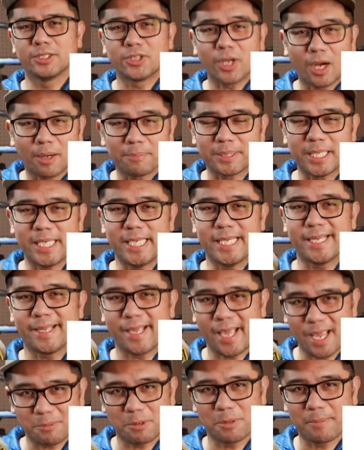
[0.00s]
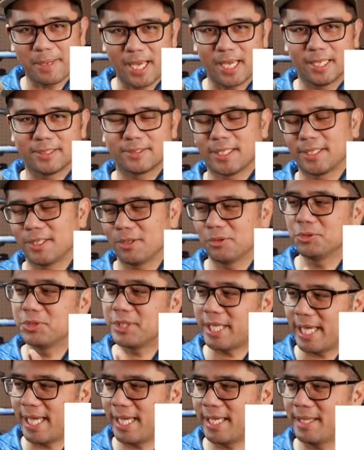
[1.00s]
Domke camera bags. I know
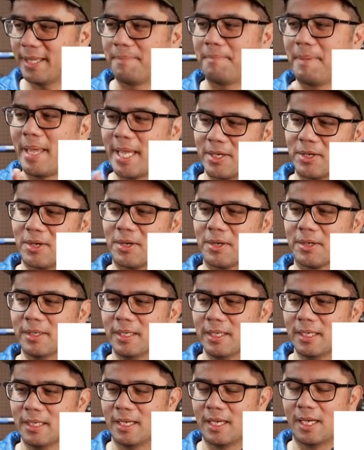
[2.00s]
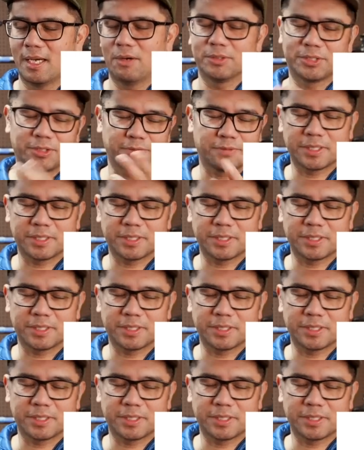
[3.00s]
Jay, the maker, uh, was a